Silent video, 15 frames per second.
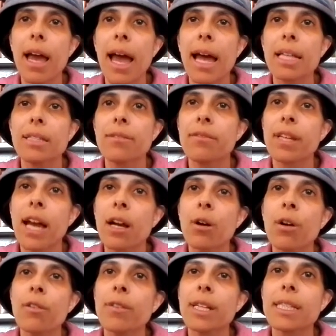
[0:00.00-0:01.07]
and
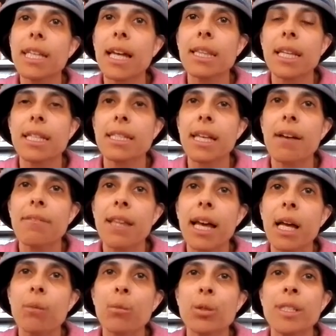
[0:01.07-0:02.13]
V'Yaakov natan le'Esav
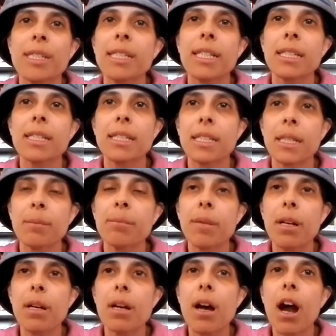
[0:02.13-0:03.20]
lachem u'nezir adashim,
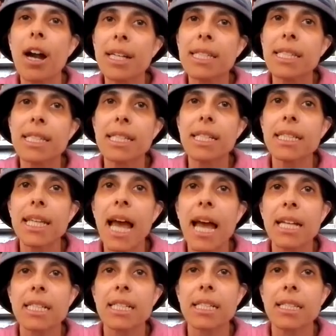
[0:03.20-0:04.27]
are distinct
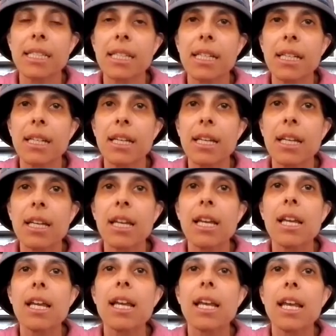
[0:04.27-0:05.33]
actions.
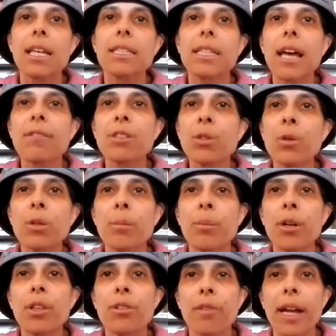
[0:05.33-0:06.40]
Esav sold the
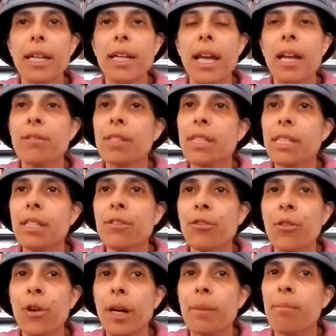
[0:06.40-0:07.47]
birthright and received
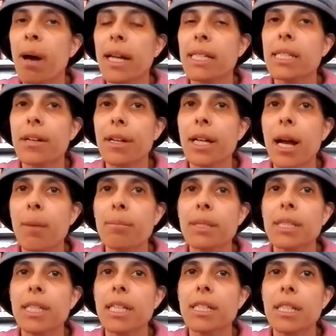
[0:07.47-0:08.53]
for it monetary
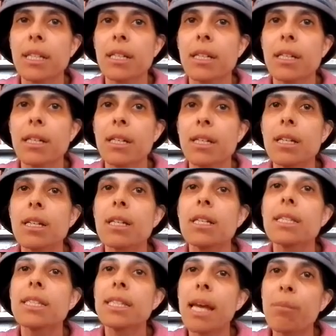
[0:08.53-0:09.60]
compensation.
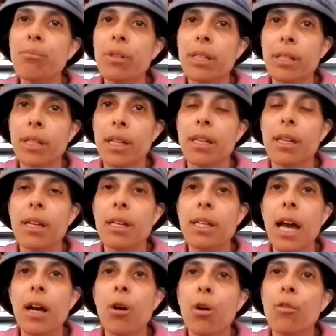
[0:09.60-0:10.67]
Separately,
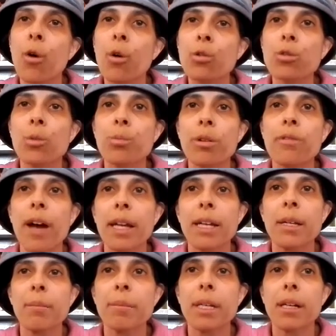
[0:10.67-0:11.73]
Yaakov also
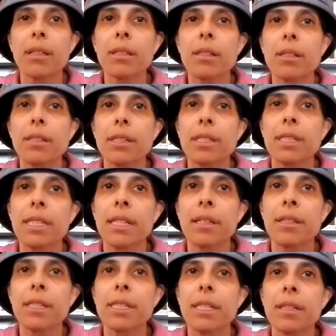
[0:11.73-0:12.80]
provided a meal to
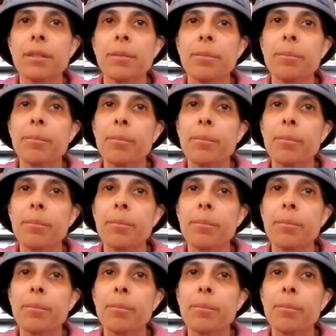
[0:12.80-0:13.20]
seal the deal.